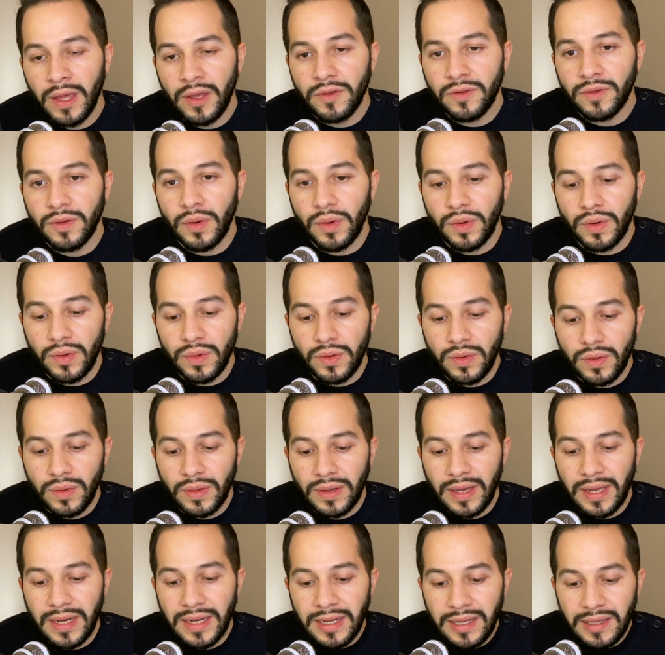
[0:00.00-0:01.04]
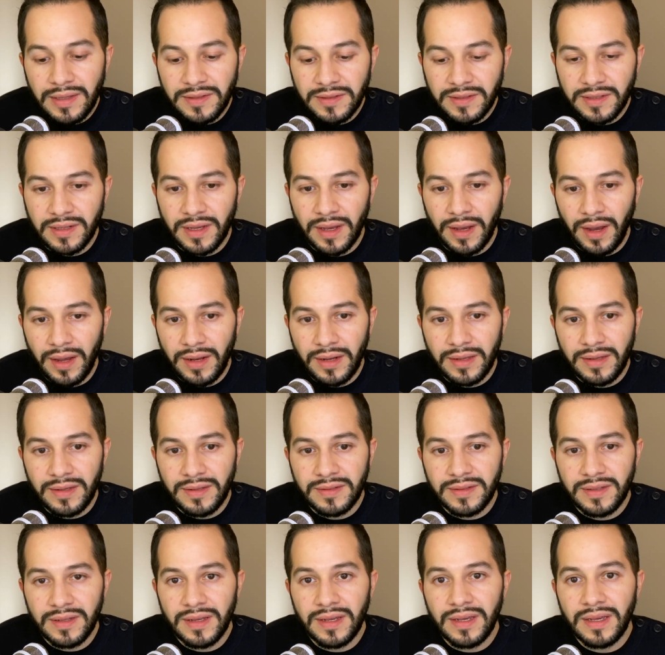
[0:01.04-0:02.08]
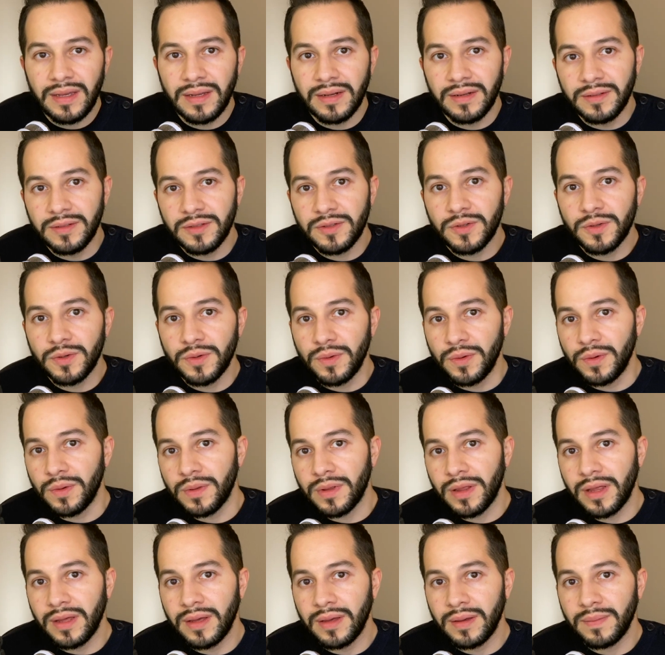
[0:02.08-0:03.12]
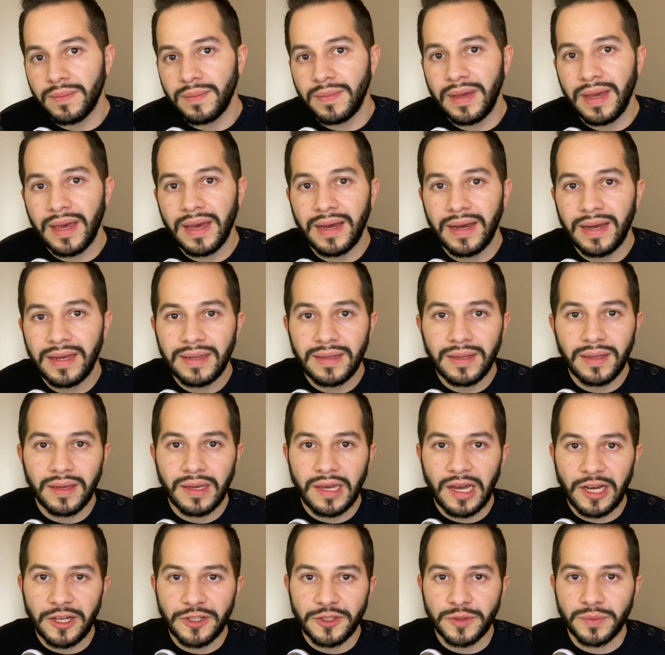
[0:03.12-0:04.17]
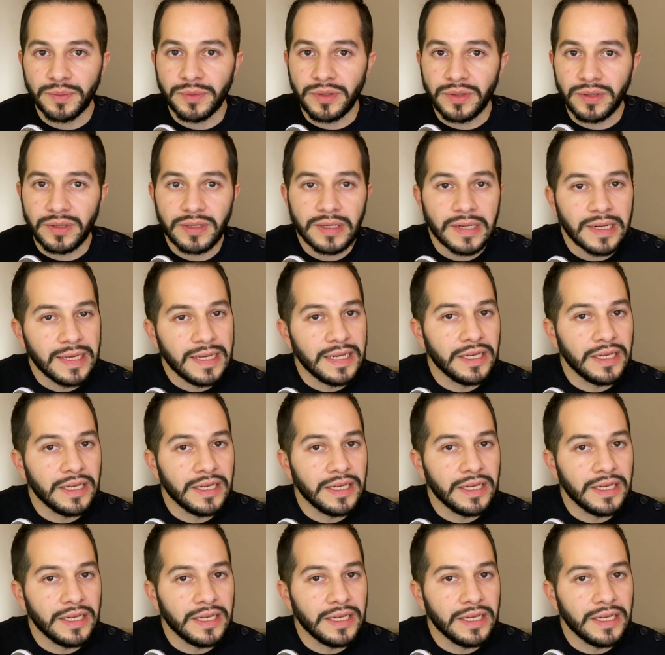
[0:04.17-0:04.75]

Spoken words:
So, an insight is the hidden truth behind the customer.